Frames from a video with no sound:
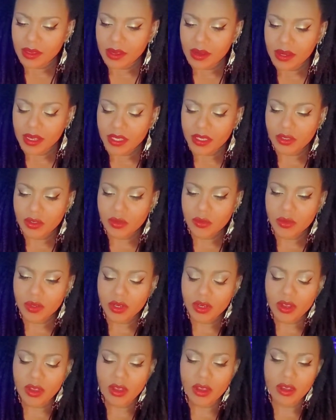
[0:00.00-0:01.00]
All right, two
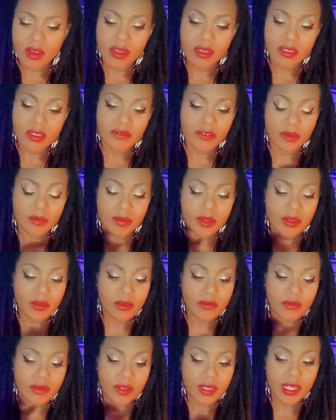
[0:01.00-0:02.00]
more cards for
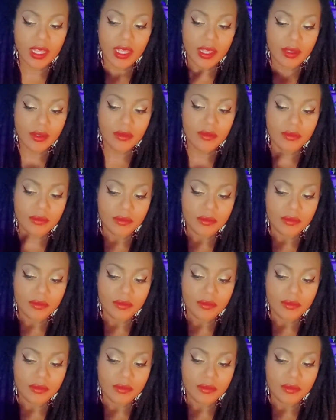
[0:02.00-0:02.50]
beautiful Leo.